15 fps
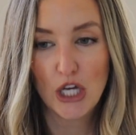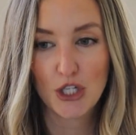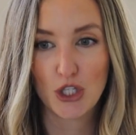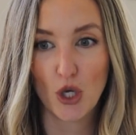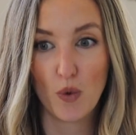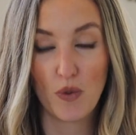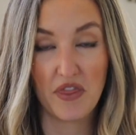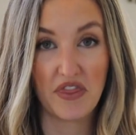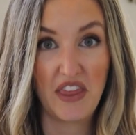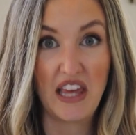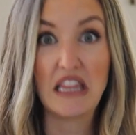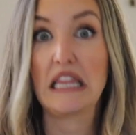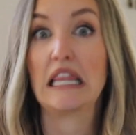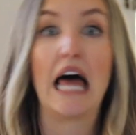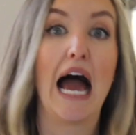so they
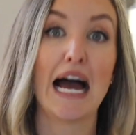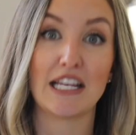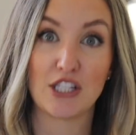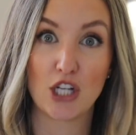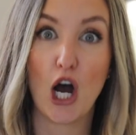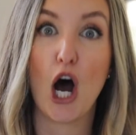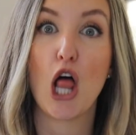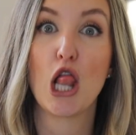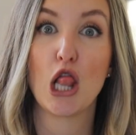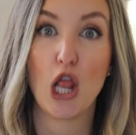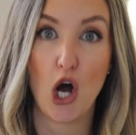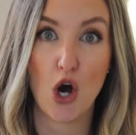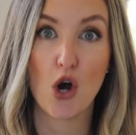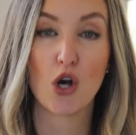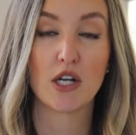last a
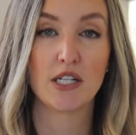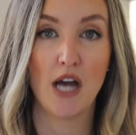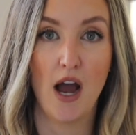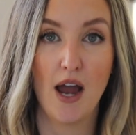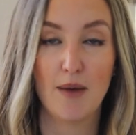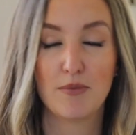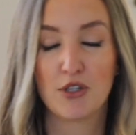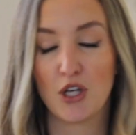long time.